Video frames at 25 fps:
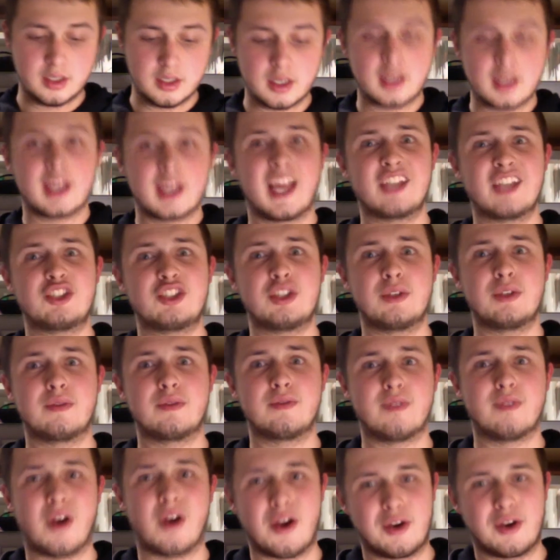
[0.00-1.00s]
Catching
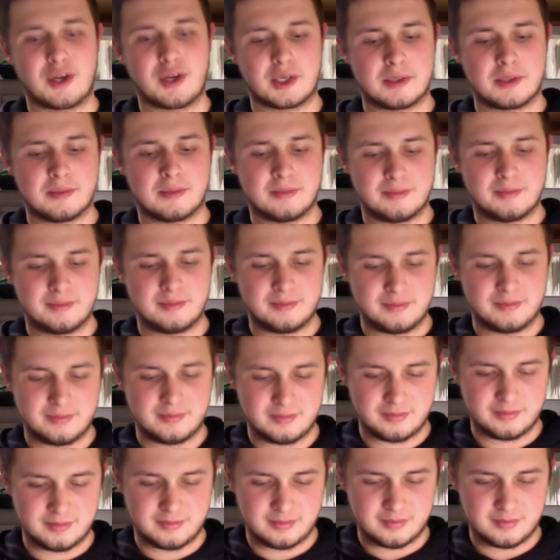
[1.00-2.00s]
Fire,
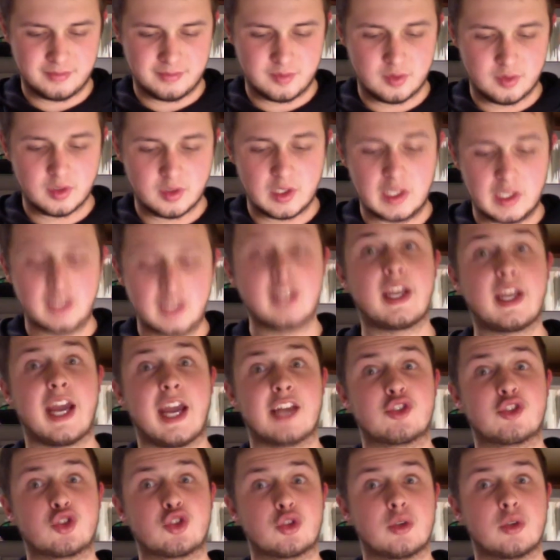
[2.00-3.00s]

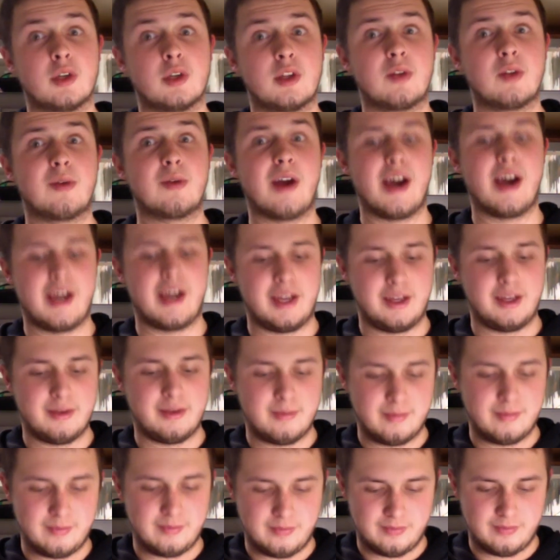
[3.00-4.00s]
Catcher in the Rye,
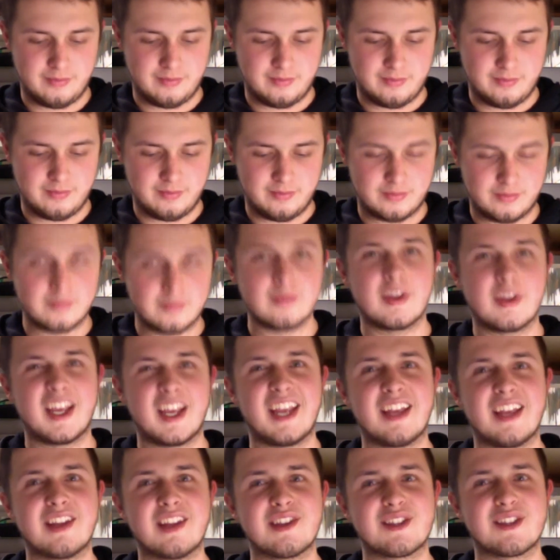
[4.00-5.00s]

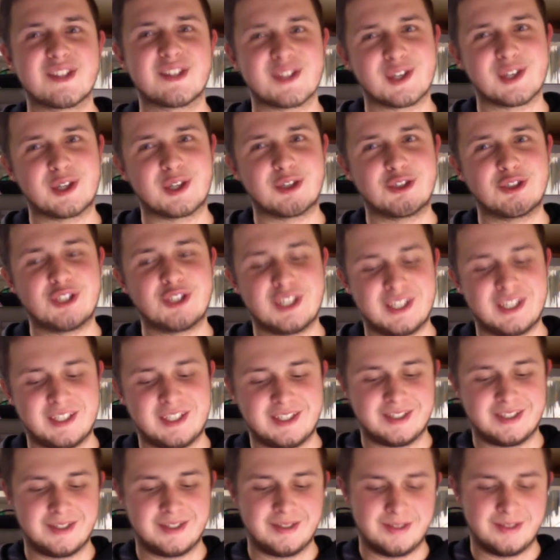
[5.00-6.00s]

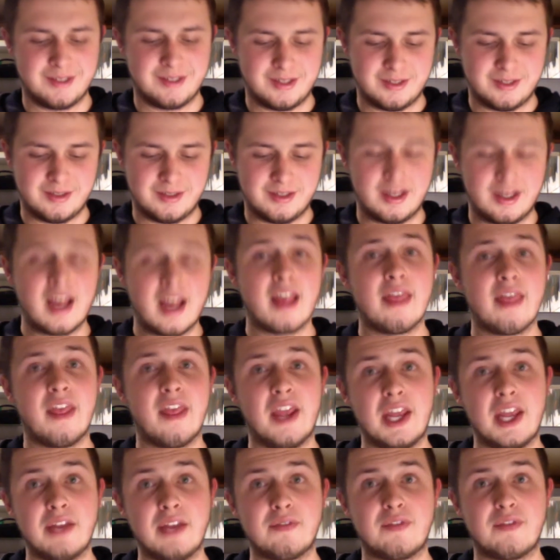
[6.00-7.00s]
Insurgent,
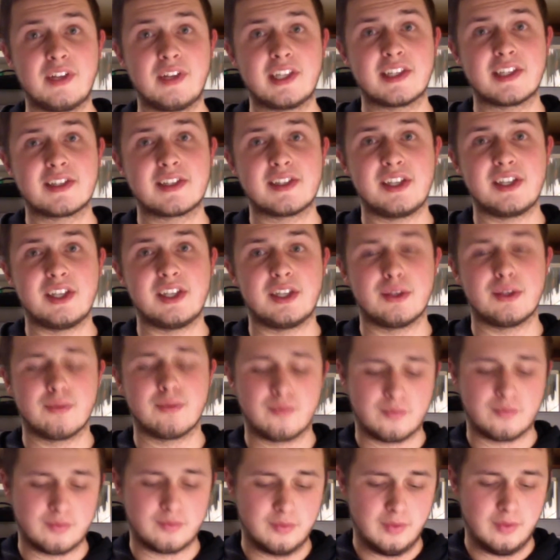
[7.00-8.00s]
The Infinite Sea,
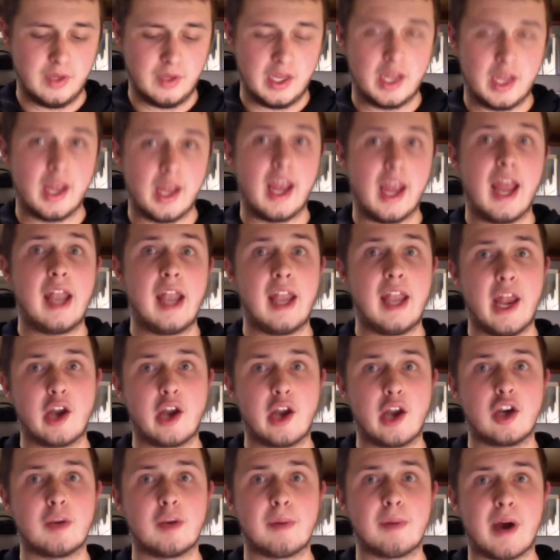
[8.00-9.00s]
and
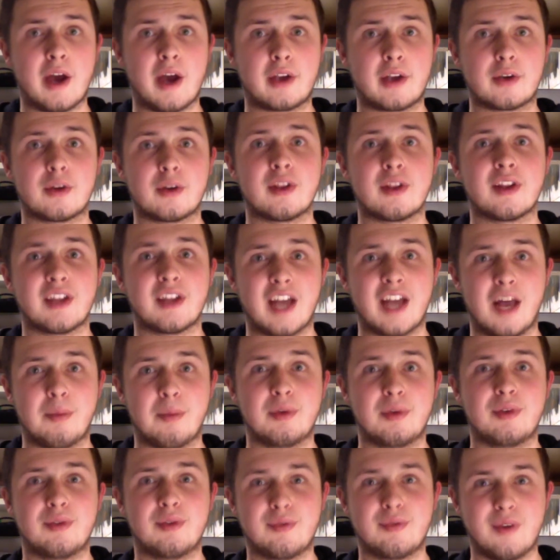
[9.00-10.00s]
Harry Potter and the Goblet
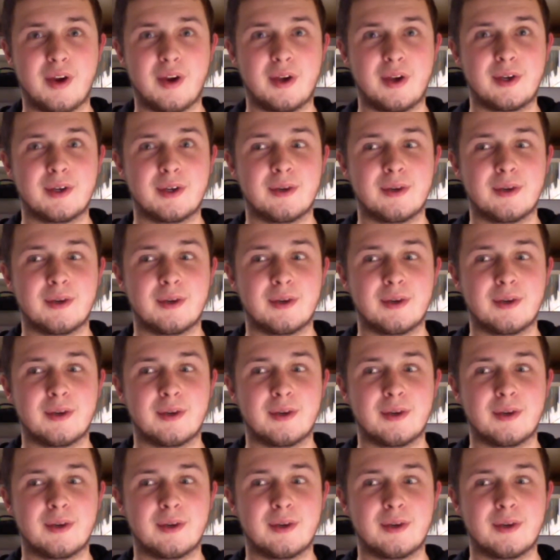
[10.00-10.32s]
of Fire.